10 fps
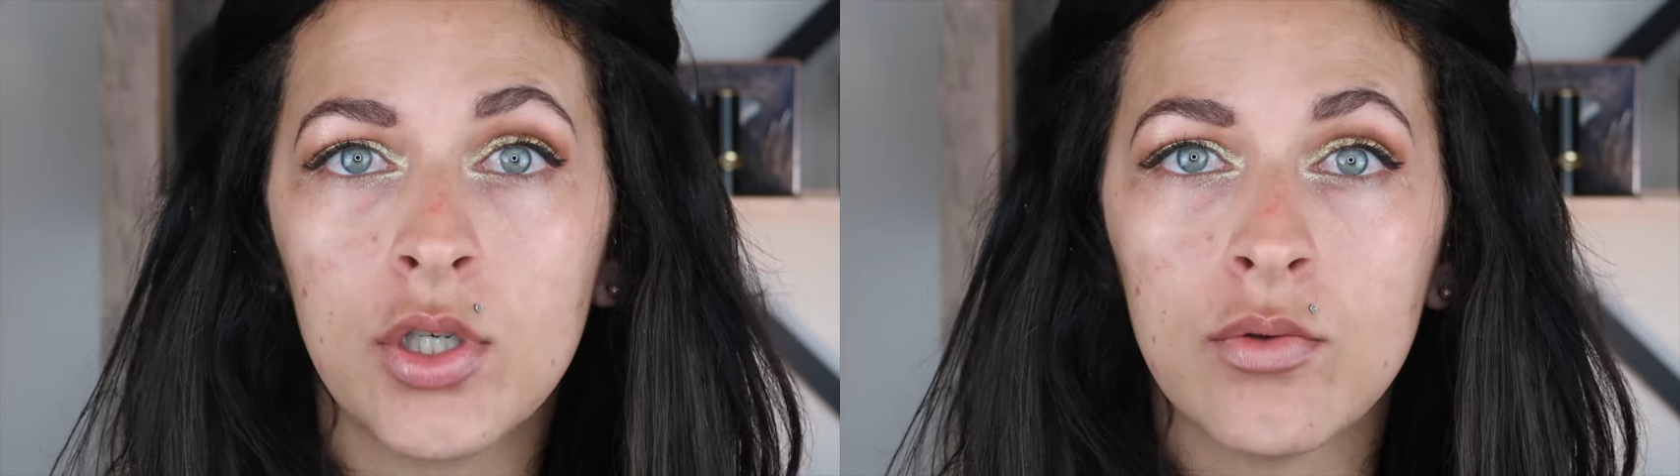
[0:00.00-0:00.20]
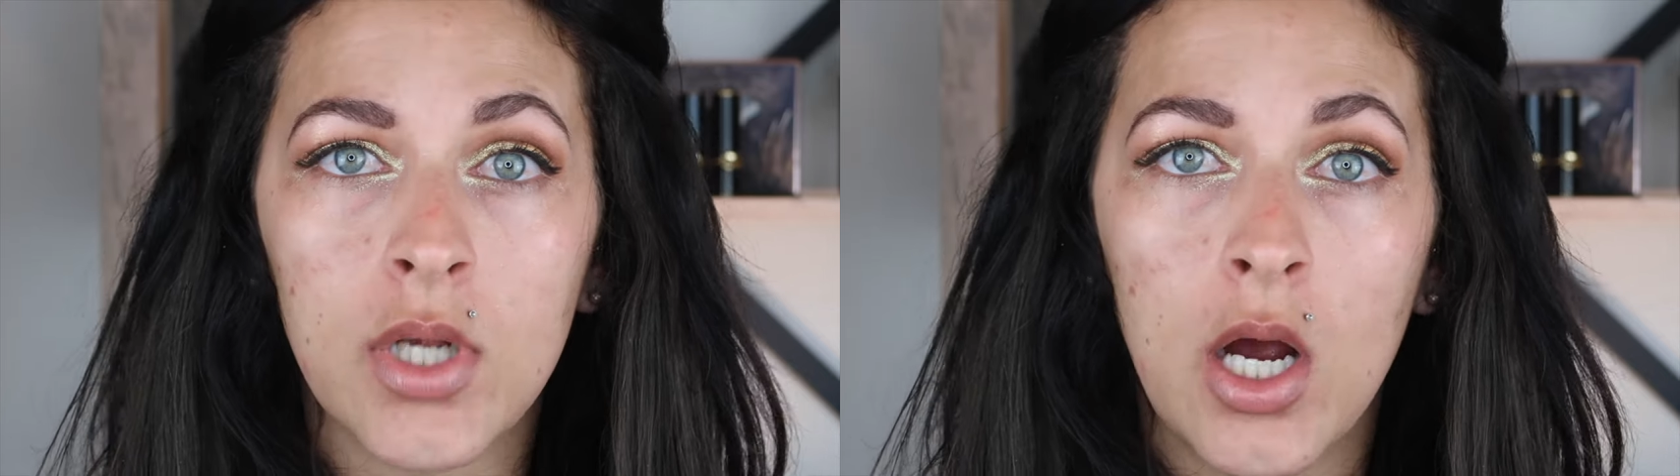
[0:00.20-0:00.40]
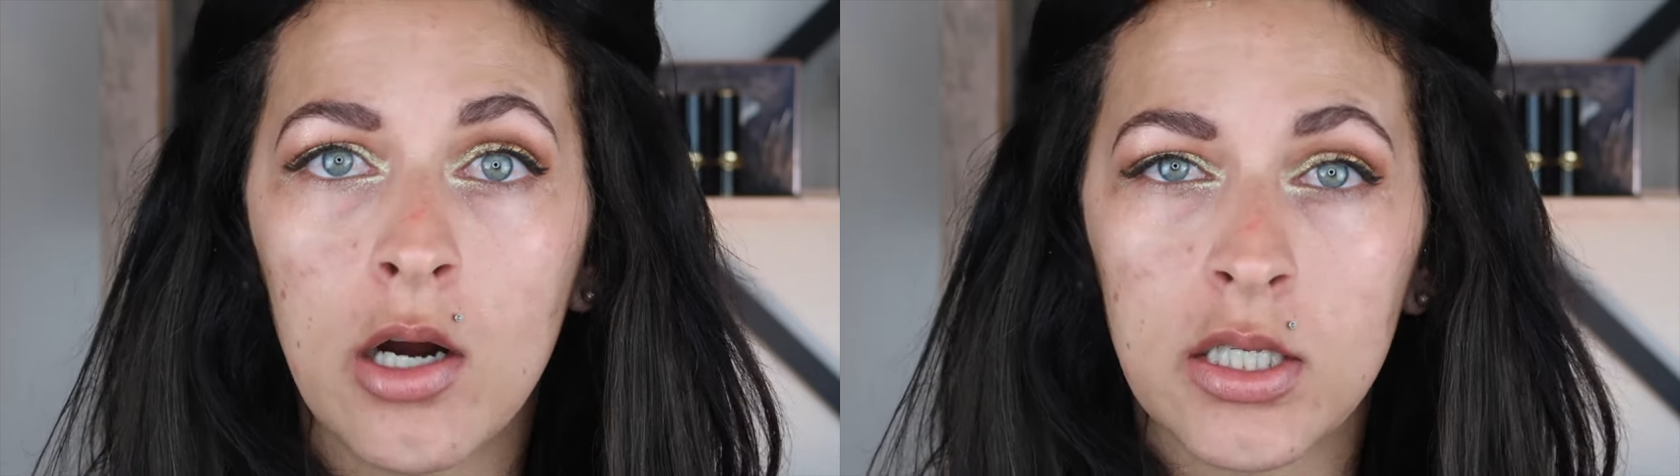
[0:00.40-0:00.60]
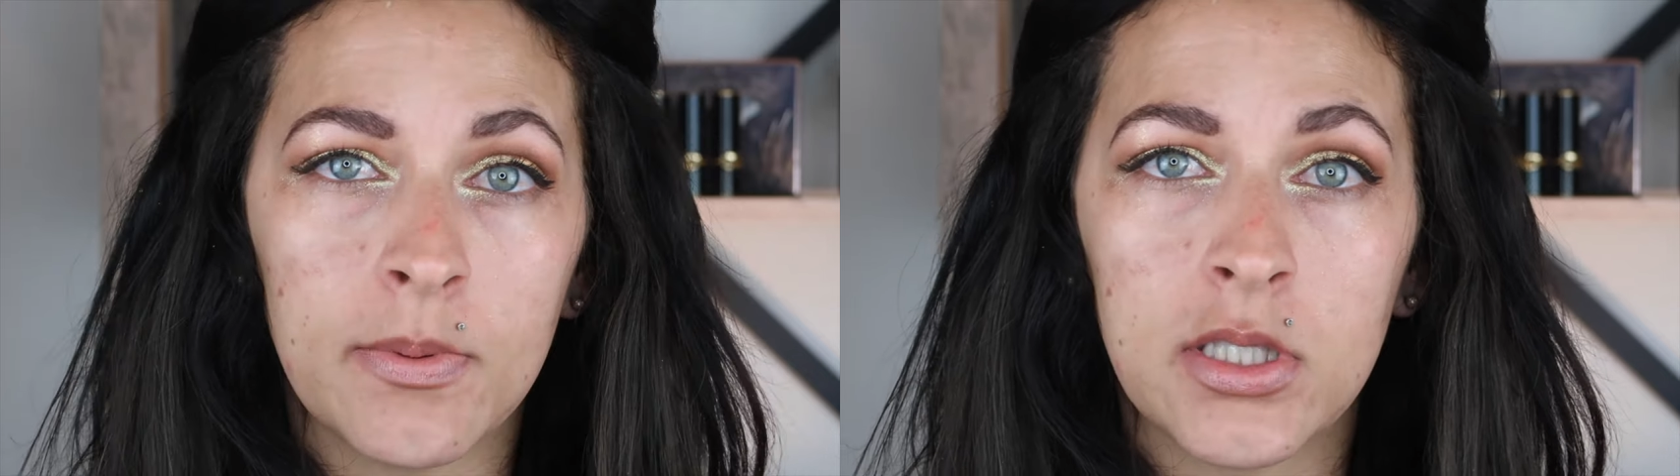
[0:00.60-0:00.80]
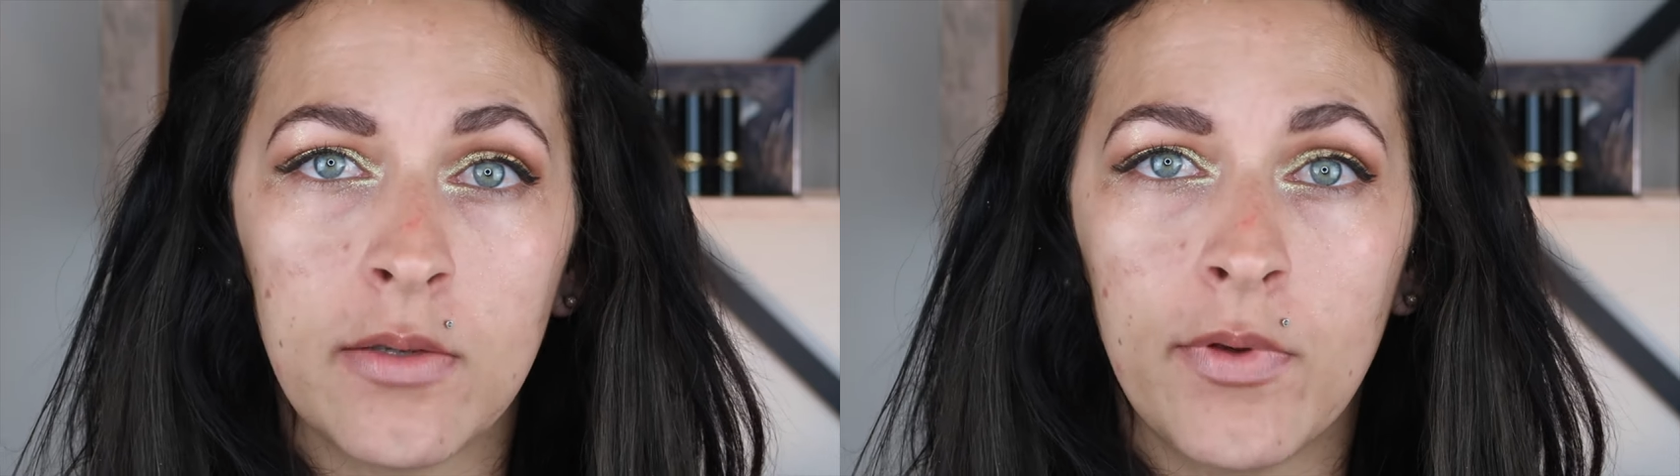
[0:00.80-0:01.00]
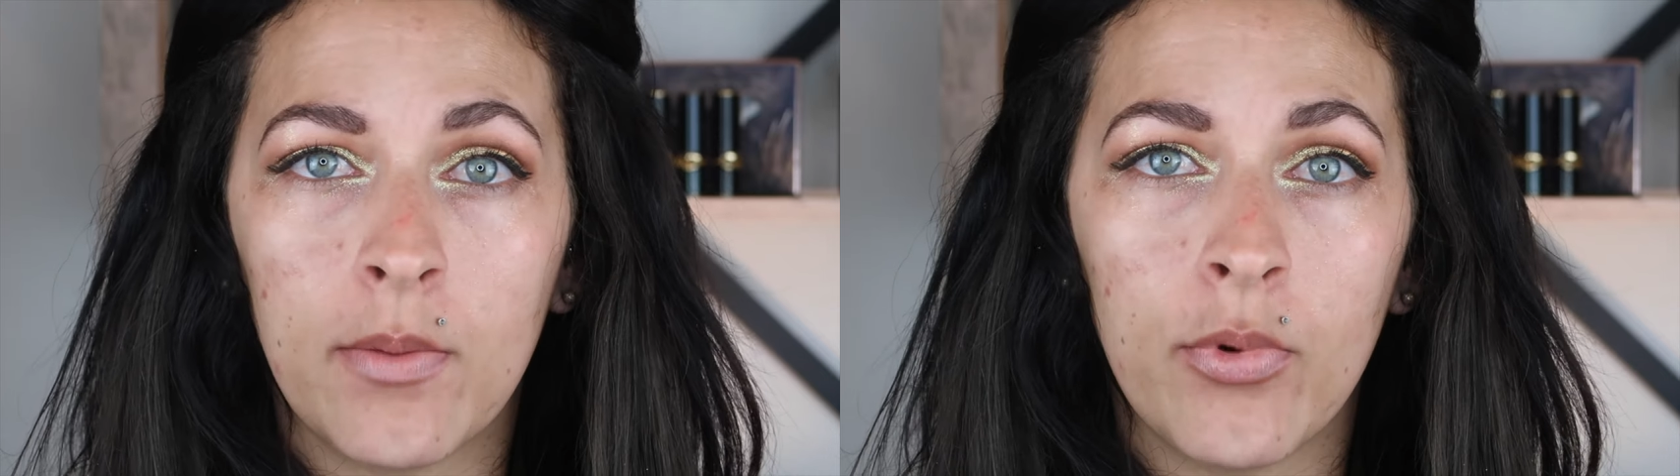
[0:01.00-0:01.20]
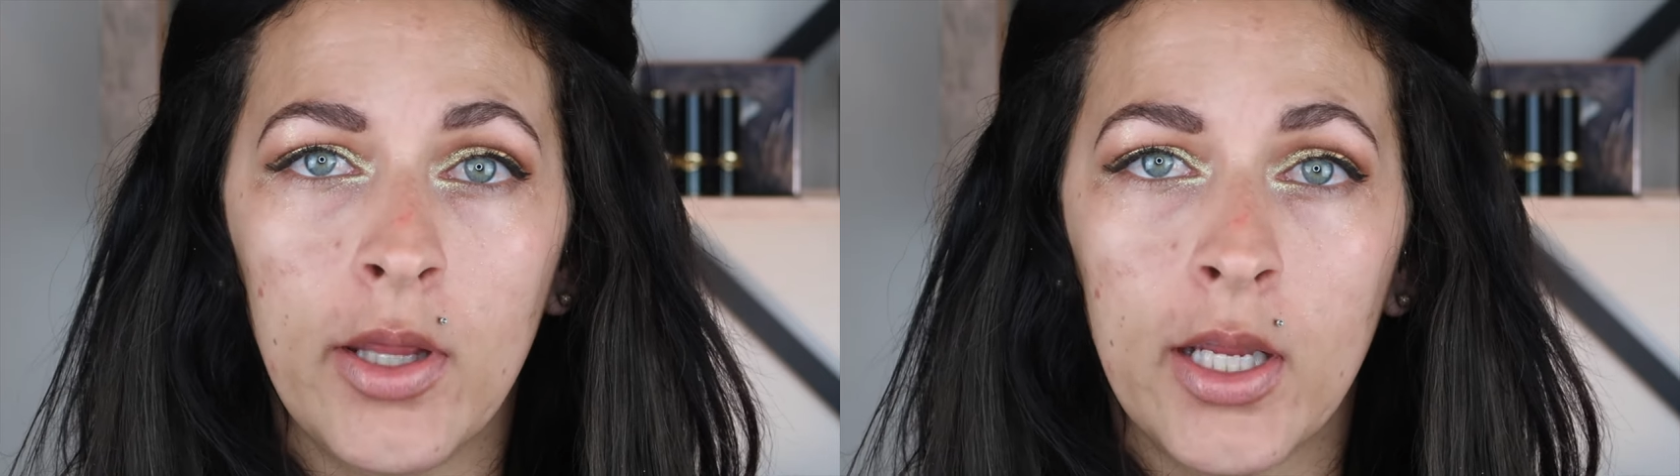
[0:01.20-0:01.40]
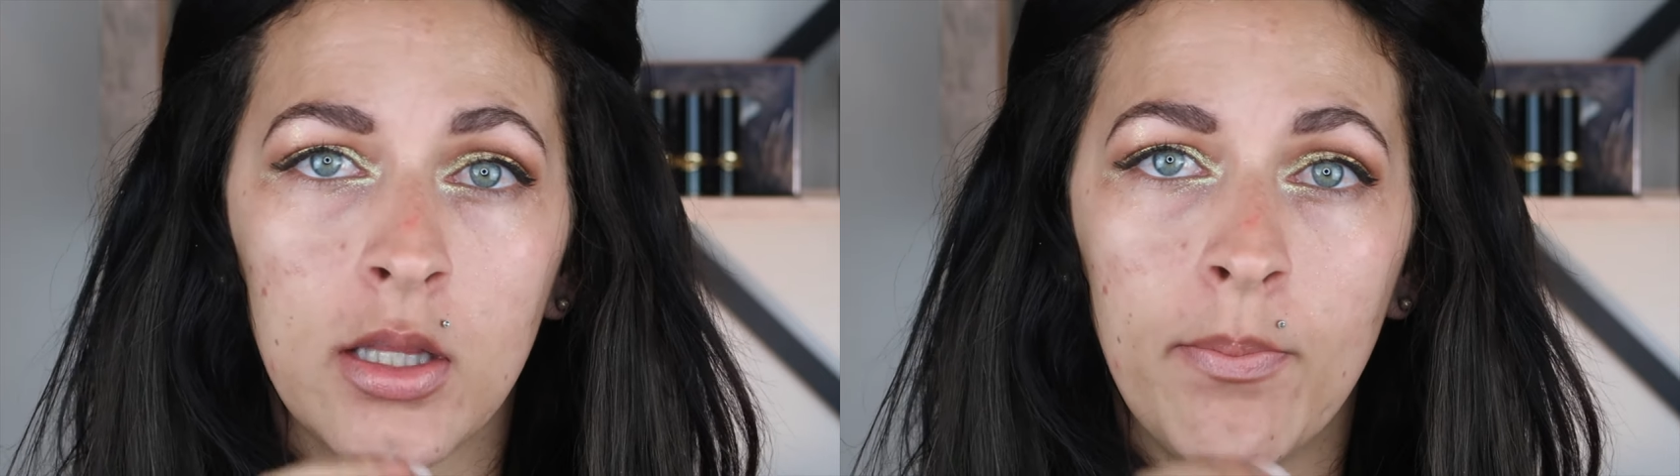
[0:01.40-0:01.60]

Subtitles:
you have to use our specific,